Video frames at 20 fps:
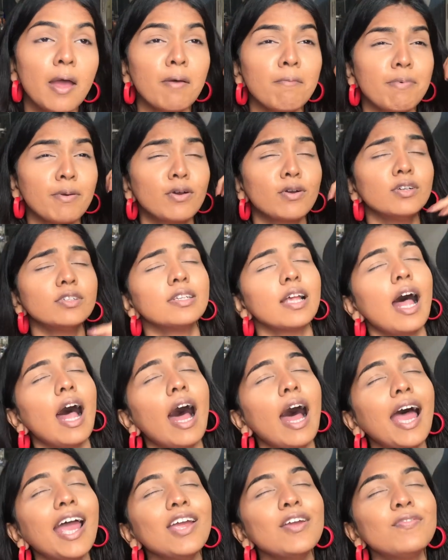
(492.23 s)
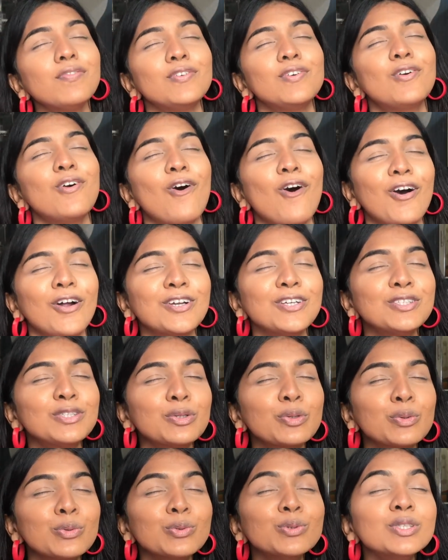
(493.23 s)
because i've gone
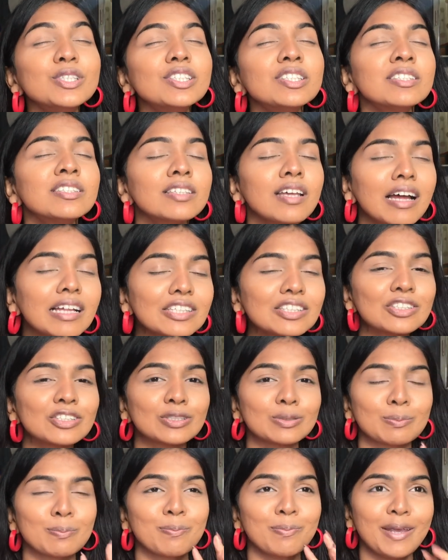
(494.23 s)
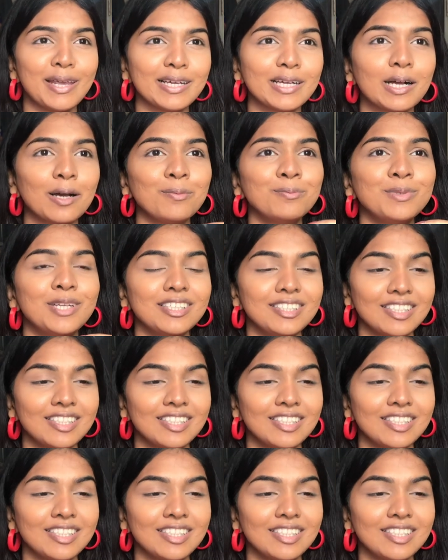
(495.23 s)
through such makeup